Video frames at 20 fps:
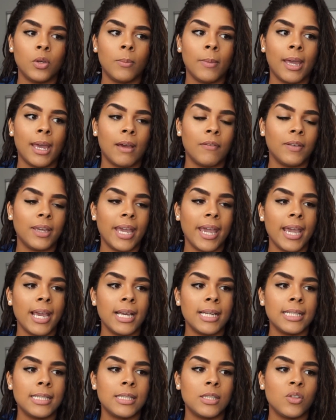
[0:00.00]
You may have
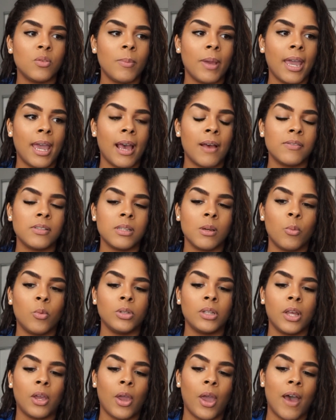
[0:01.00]
kids. You may have
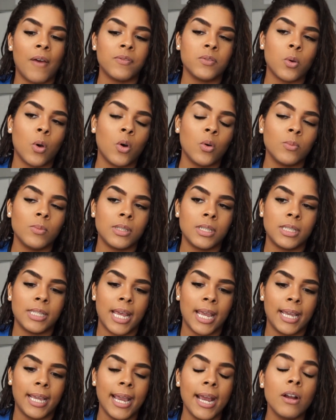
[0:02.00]
someone that you have home to
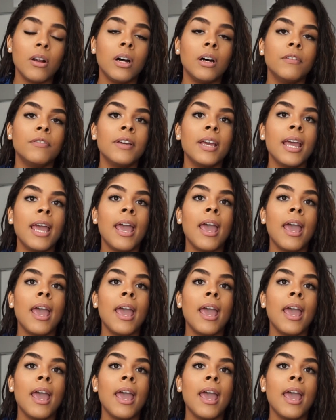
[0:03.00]
take care of.